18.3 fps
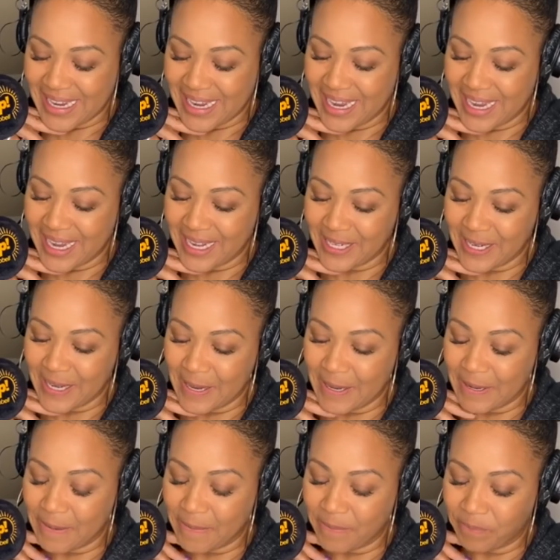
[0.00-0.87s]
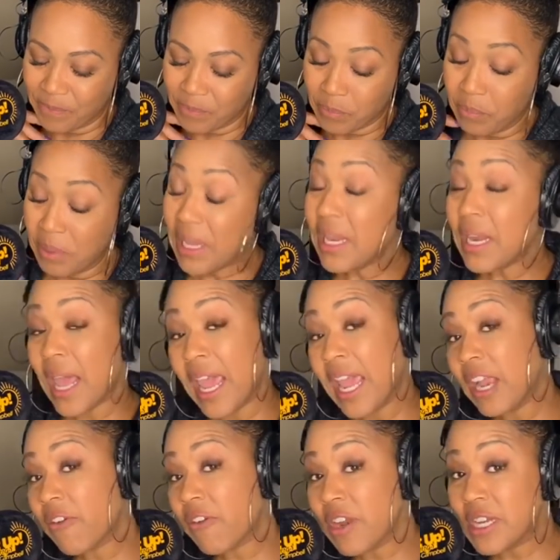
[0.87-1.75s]
And being
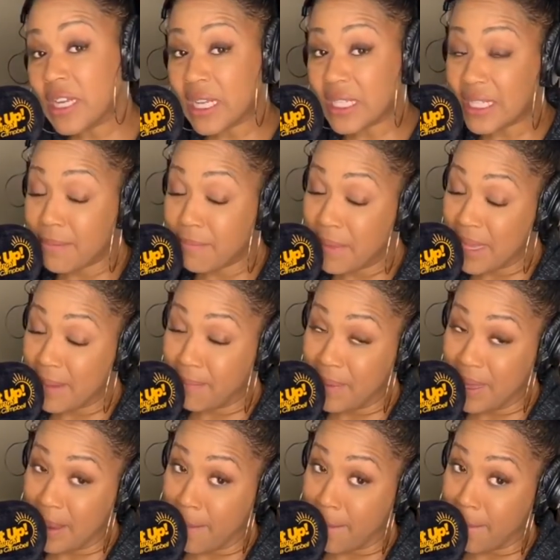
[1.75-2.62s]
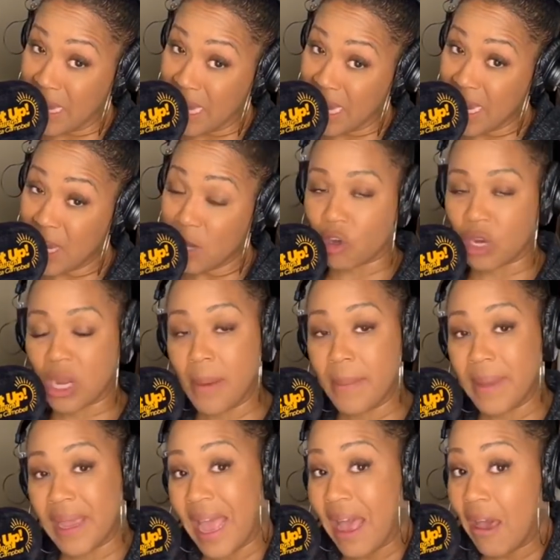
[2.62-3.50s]
angry doesn't mean being mean or
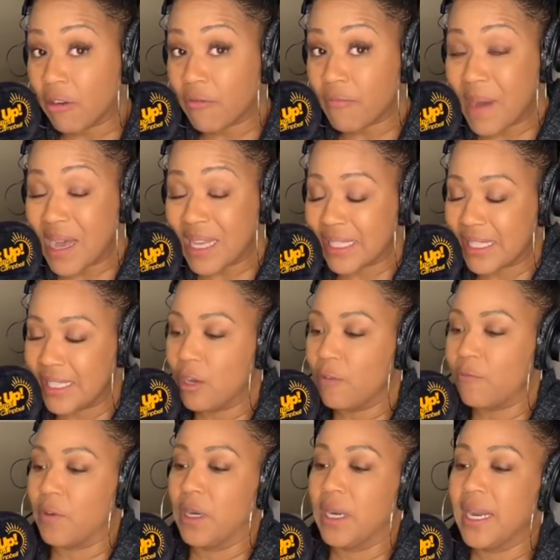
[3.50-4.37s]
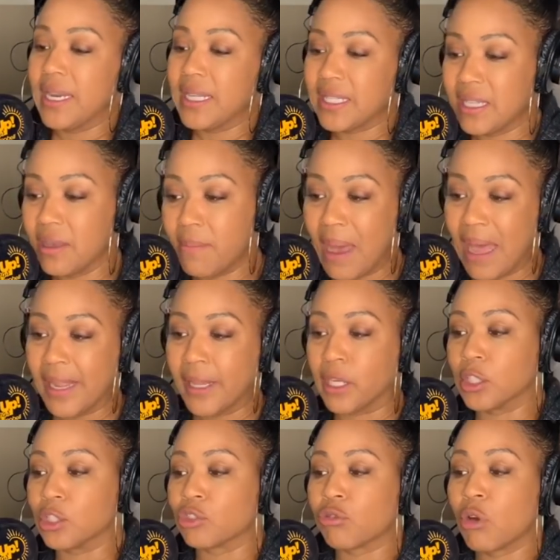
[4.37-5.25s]
coming out of myself or letting somebody
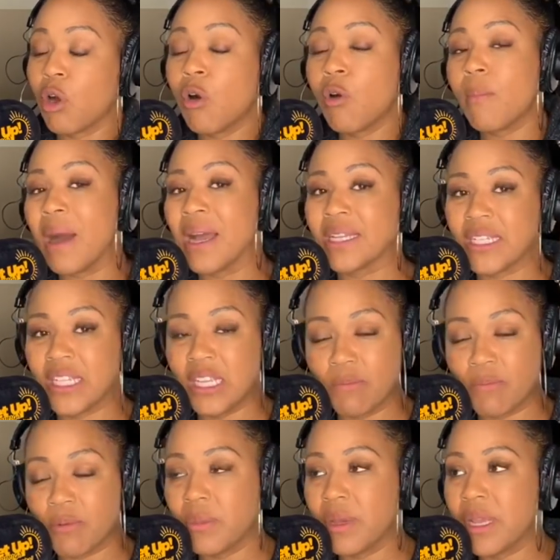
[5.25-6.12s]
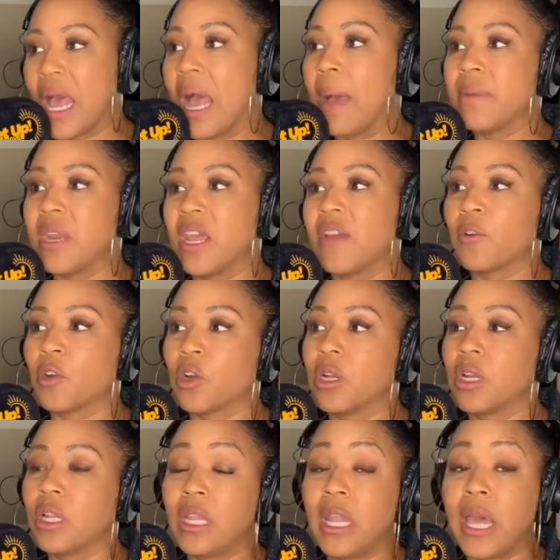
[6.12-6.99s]
control my temperament. I'm never
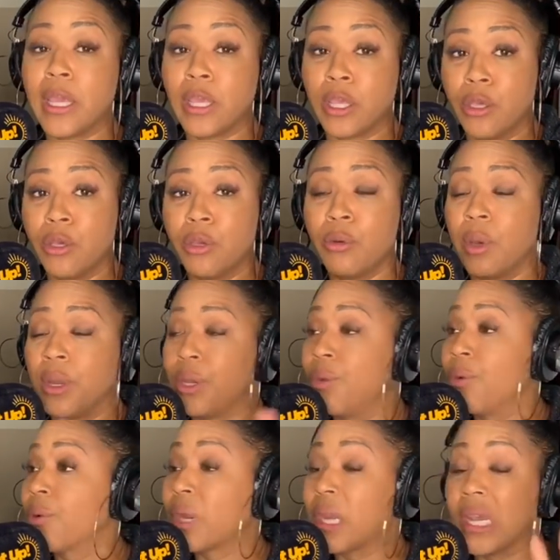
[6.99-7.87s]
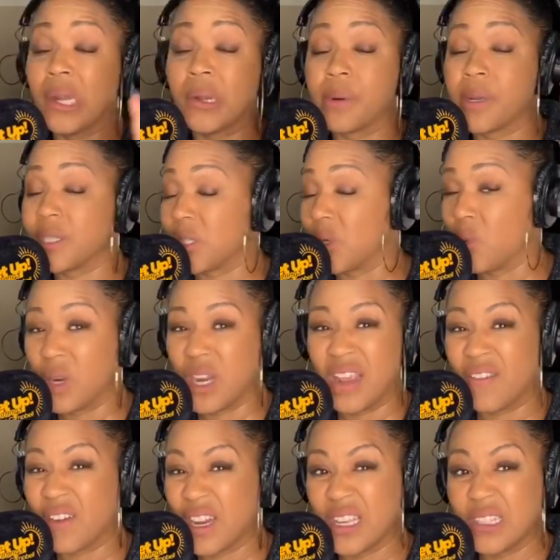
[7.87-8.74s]
going to let you and your ignorance or
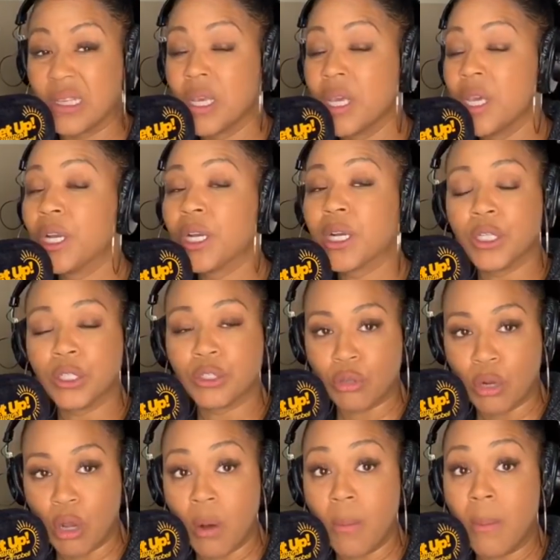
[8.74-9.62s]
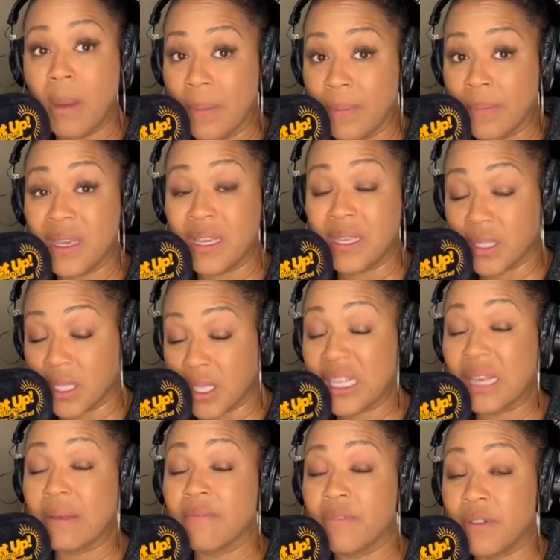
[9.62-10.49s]
whatever it is control my peace,
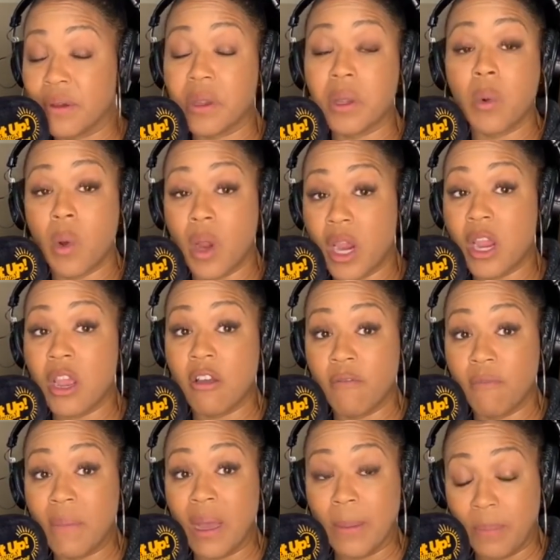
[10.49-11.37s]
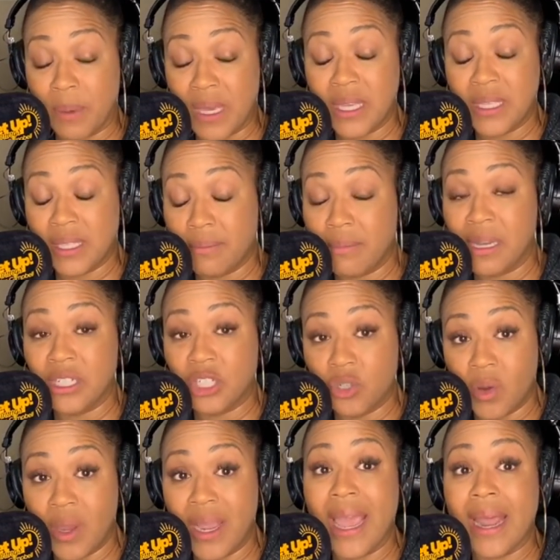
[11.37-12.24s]
because I'm very aware of my peace and my
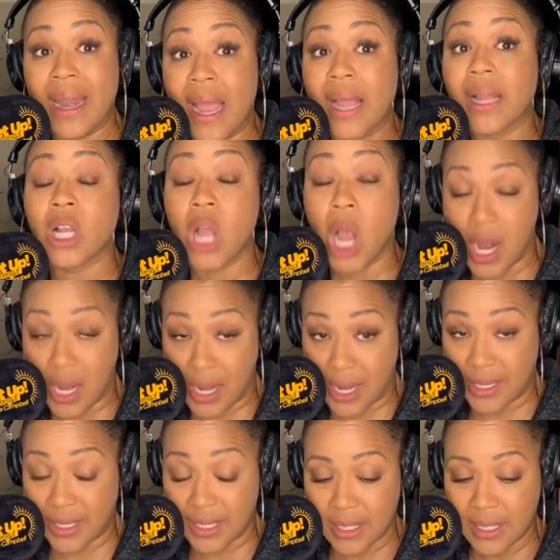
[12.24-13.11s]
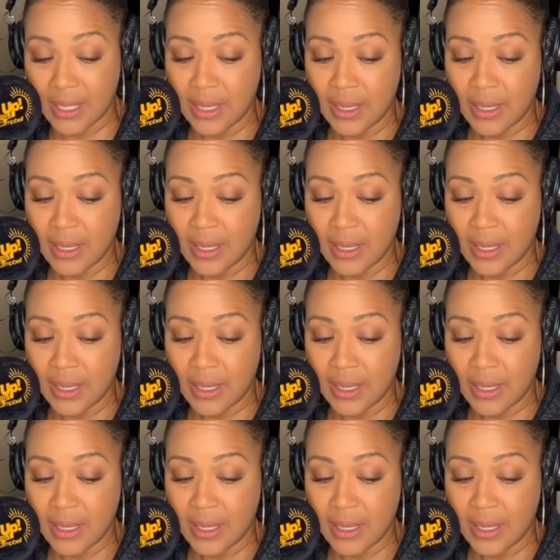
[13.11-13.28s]
joy and I guard it.